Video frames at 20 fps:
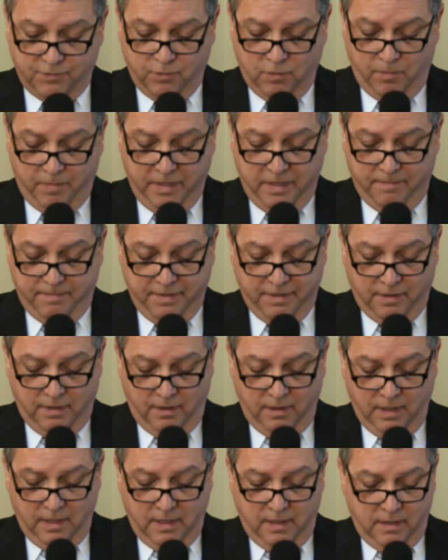will be a
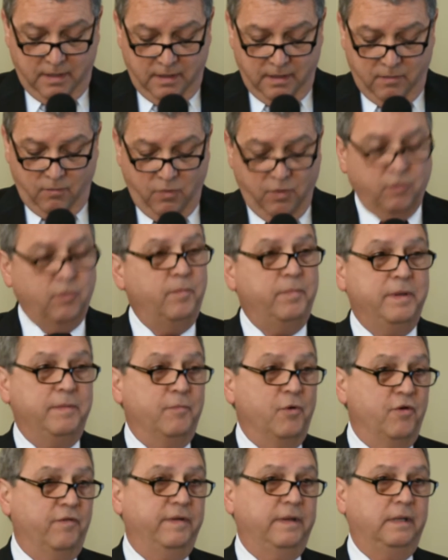bill we will be
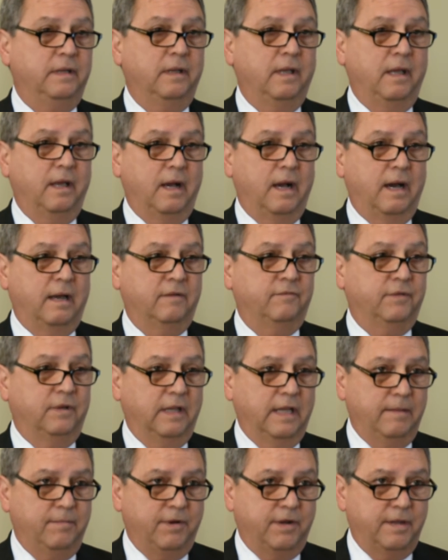moving out of the
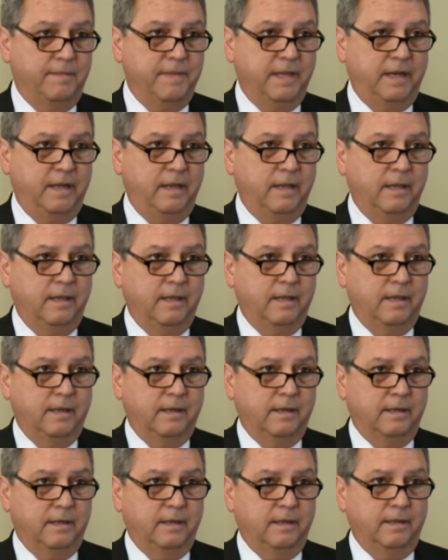Labor Committee
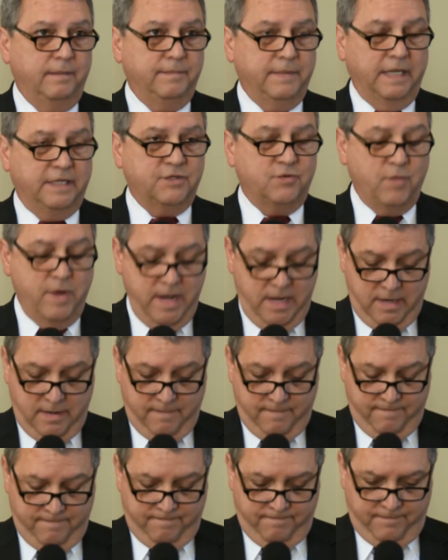next week,
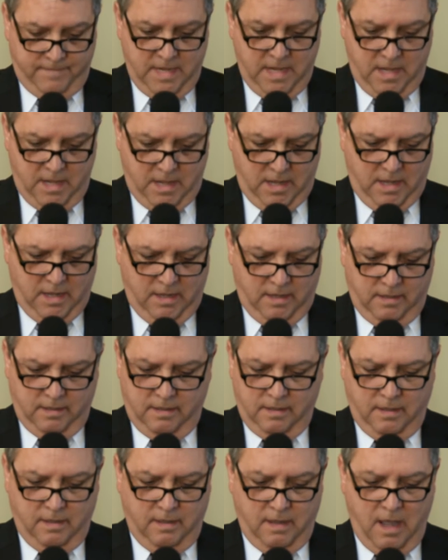
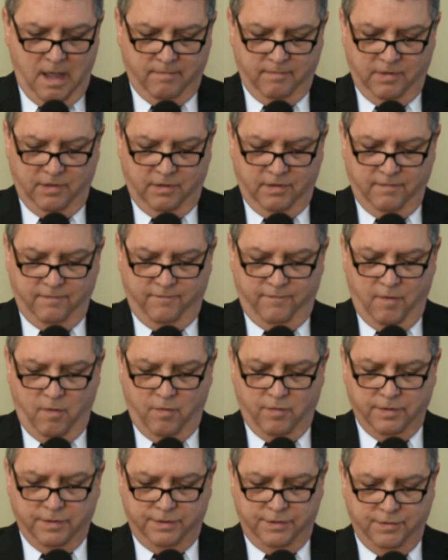and I'm looking
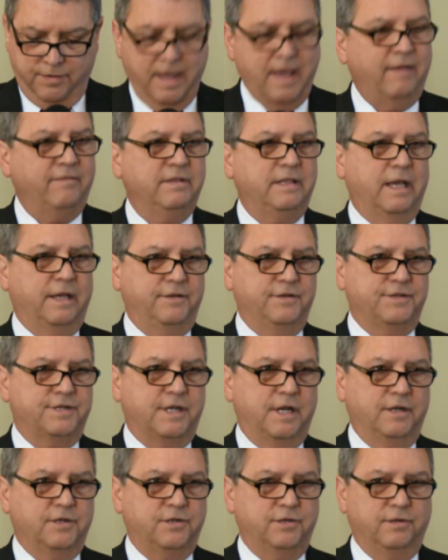forward to having that
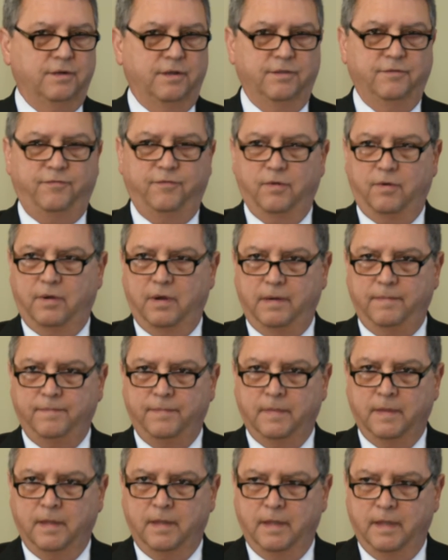discussion on the floor.
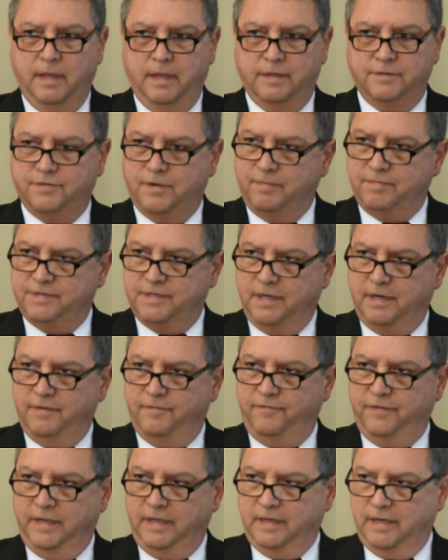And as
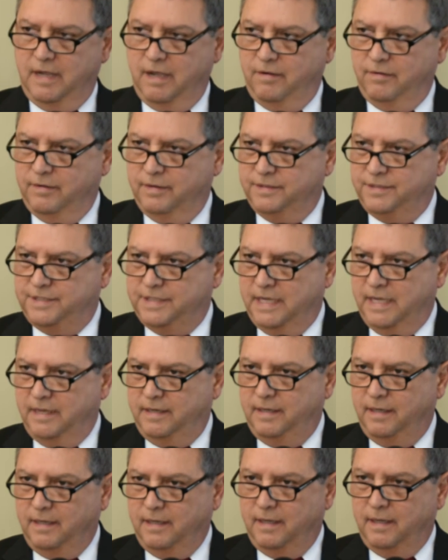Representative Finkenauer has said,